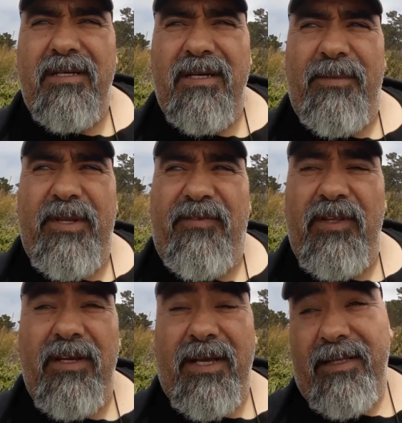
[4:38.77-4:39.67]
I mean, if you
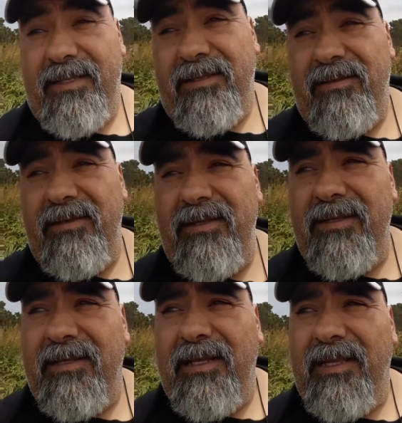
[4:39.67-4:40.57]
look at
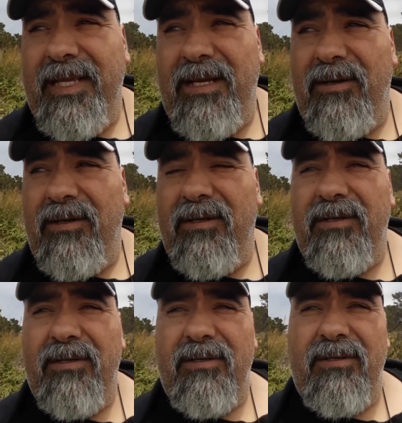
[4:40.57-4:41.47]
the legal
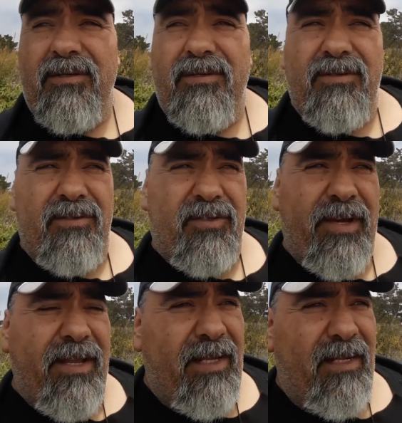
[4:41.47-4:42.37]

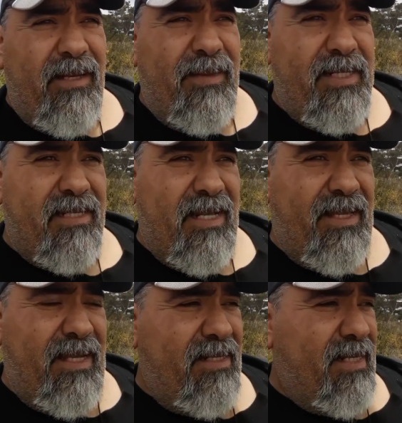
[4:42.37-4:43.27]
drinking limits, I
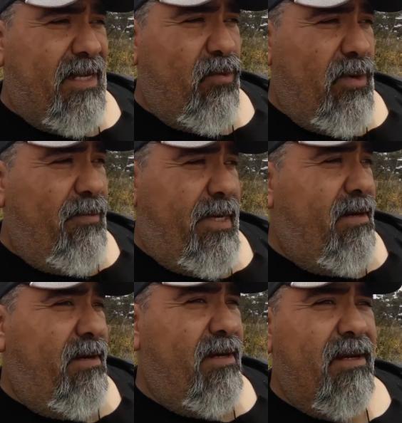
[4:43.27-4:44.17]
think it's like one
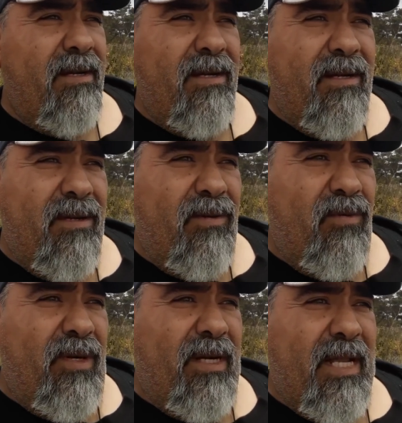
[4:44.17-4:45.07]
beer,
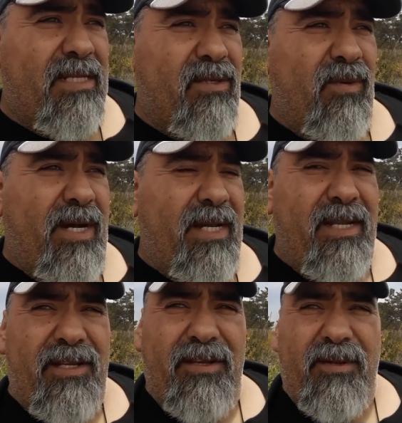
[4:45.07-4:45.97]
one glass of wine,
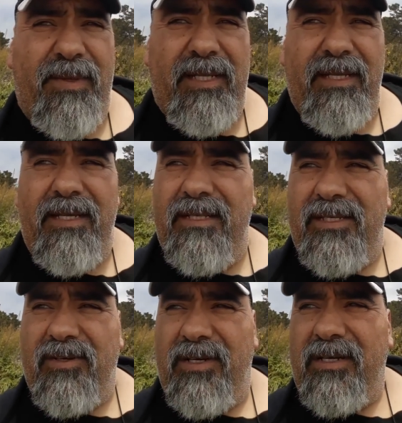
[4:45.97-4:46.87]
and you could be legally
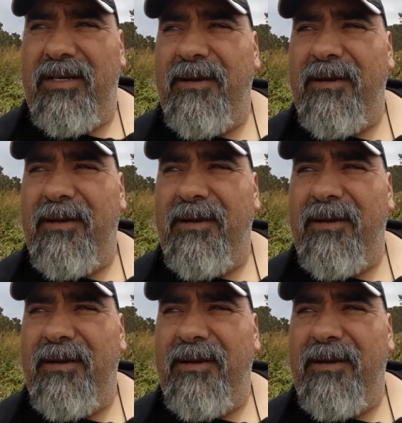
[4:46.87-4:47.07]
drunk.